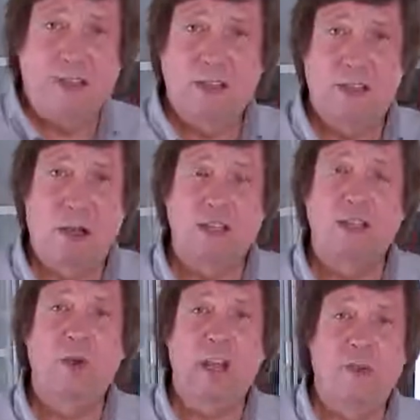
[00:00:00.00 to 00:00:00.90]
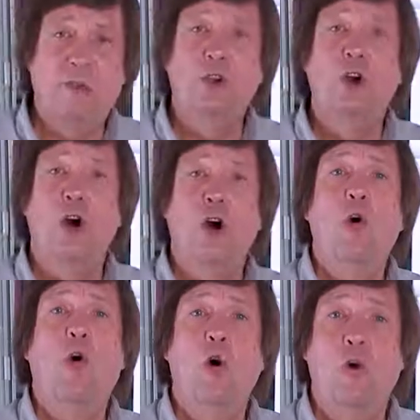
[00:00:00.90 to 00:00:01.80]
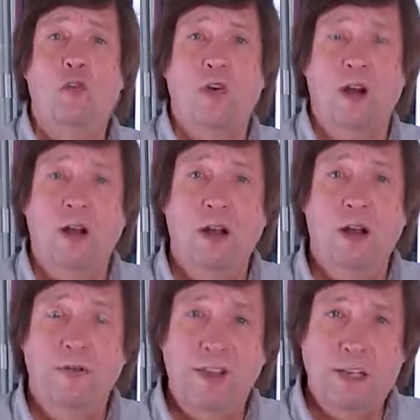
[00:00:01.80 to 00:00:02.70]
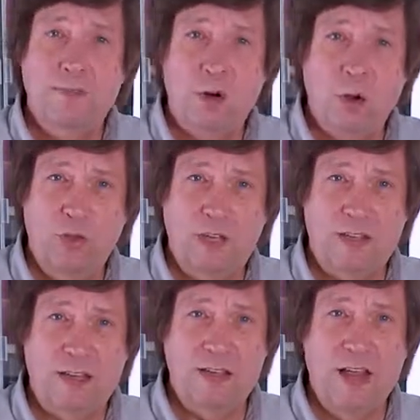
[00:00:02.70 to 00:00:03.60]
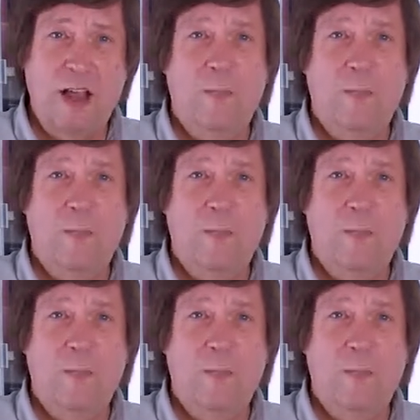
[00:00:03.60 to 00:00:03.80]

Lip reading: these costs, we have to go over these processes.